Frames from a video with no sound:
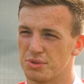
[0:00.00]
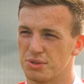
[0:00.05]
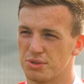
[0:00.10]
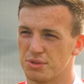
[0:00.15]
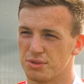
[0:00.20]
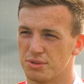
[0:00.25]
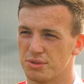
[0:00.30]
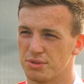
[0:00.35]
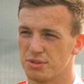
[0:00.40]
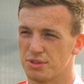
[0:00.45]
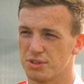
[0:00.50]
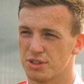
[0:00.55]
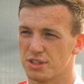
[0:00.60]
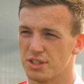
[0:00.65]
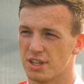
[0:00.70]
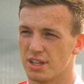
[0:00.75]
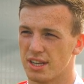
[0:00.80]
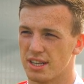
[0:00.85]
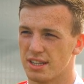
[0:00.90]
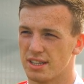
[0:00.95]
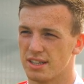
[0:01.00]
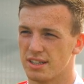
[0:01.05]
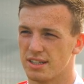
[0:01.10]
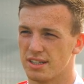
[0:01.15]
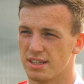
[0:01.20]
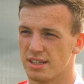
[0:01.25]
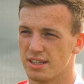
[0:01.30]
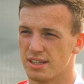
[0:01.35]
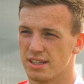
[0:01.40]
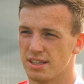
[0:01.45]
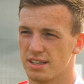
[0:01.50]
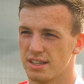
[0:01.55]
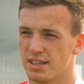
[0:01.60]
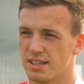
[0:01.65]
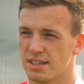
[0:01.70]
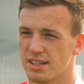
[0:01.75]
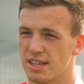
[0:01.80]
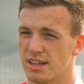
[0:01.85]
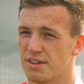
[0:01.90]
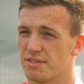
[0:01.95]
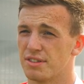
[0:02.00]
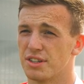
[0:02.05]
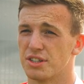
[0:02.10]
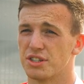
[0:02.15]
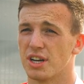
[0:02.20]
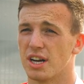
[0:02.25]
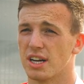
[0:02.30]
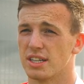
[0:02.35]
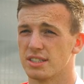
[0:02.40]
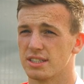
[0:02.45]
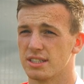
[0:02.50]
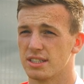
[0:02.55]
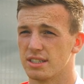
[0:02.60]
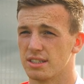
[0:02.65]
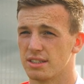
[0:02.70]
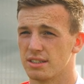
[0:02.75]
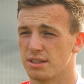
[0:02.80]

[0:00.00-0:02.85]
So, just delighted to to have the chance to,